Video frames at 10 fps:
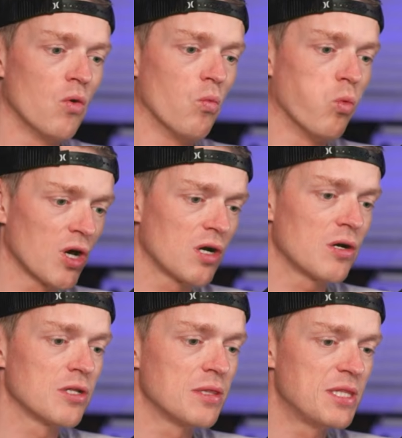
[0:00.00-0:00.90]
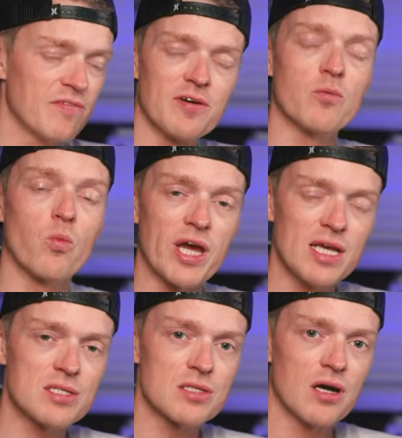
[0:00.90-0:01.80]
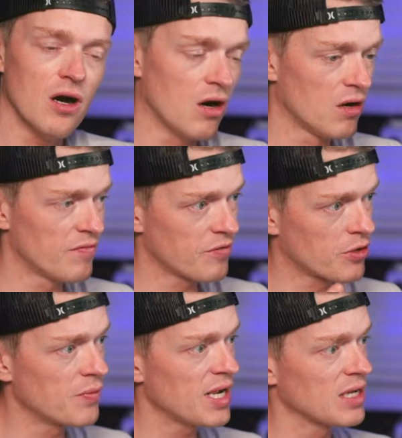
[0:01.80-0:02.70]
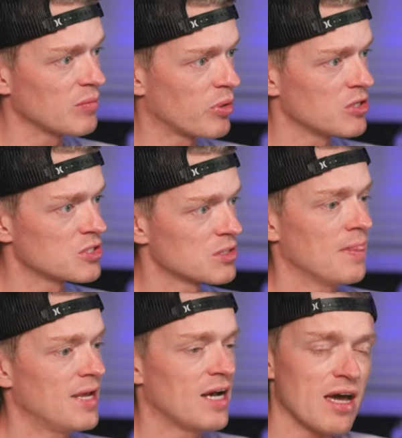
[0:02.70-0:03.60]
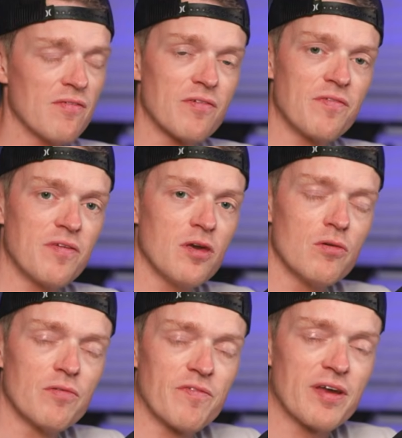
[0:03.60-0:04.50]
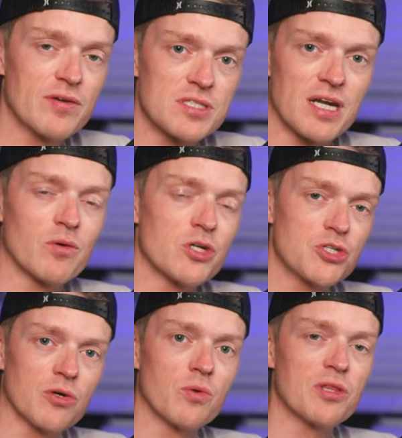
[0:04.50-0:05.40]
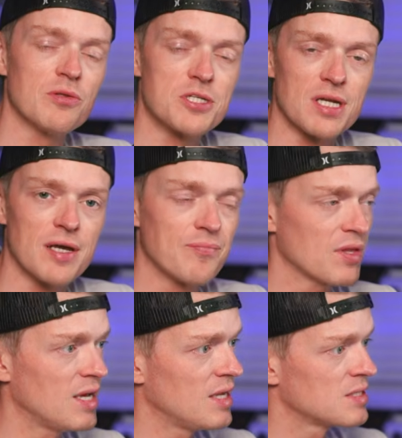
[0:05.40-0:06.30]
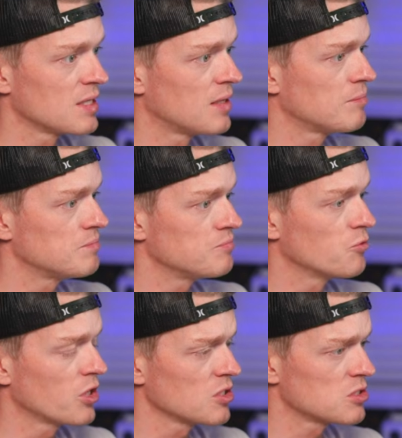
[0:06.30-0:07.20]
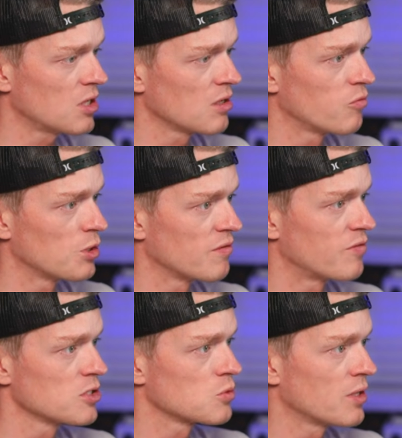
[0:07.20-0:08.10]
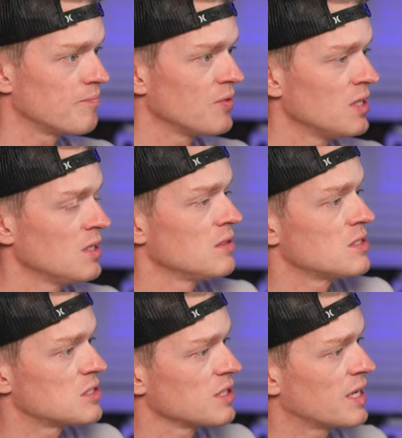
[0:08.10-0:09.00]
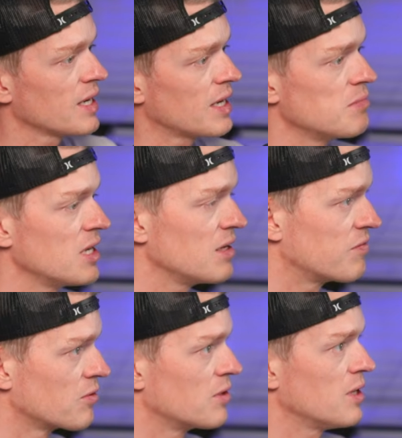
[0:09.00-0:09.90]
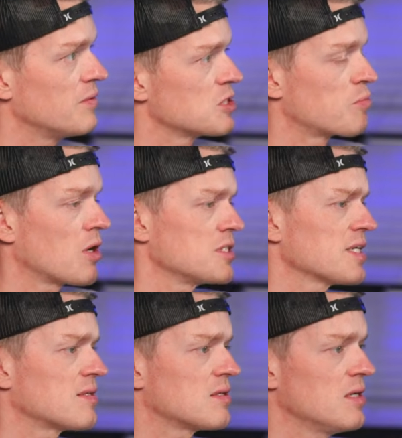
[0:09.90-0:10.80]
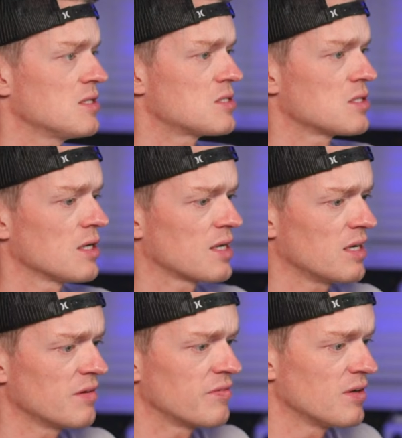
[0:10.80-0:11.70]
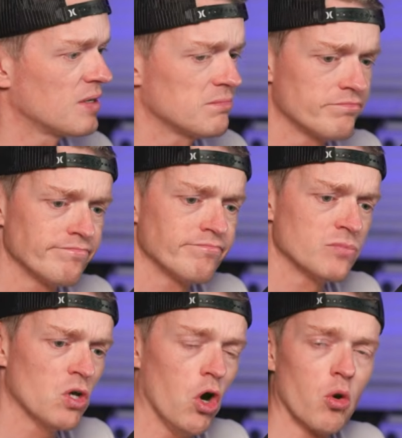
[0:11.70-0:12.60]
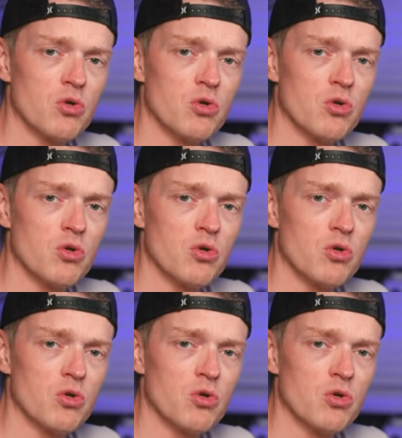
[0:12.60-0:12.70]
What are the different ways of creating a punch? And I have a few favorites that I want to show with you today. And we're going to start off with the first one. This is the kick I made for this project. It's kind of a OG